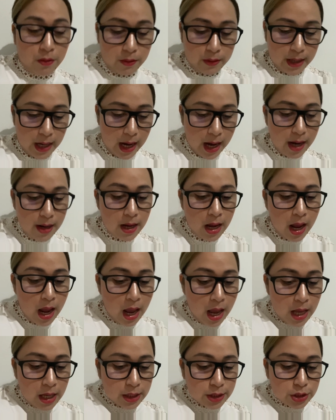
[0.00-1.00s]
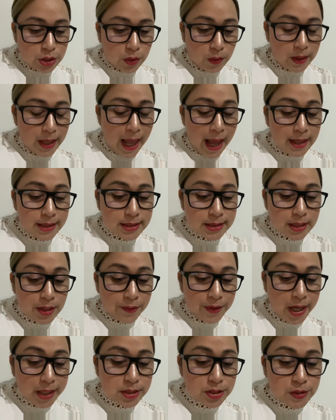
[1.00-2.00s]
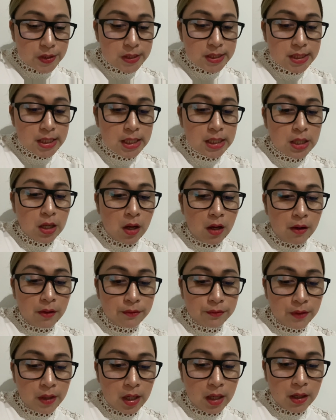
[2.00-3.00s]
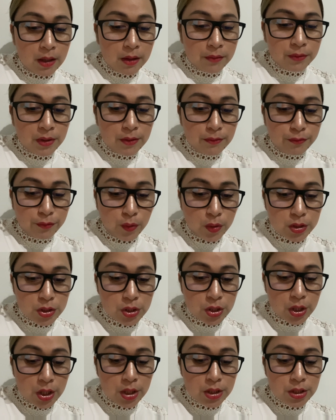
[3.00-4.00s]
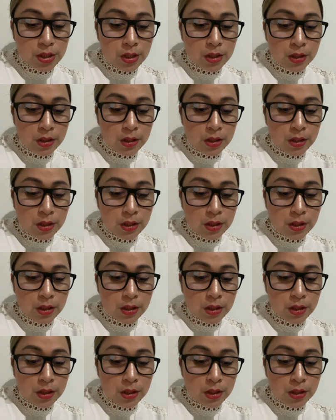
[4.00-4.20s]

Okay, so last characteristic of reinforcers